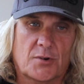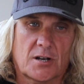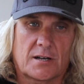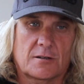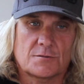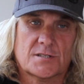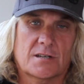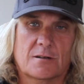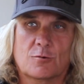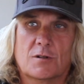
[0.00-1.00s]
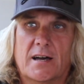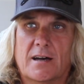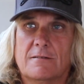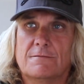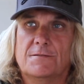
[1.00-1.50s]
But I also will
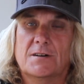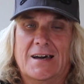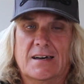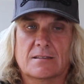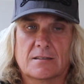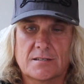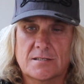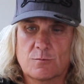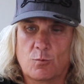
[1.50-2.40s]
have at least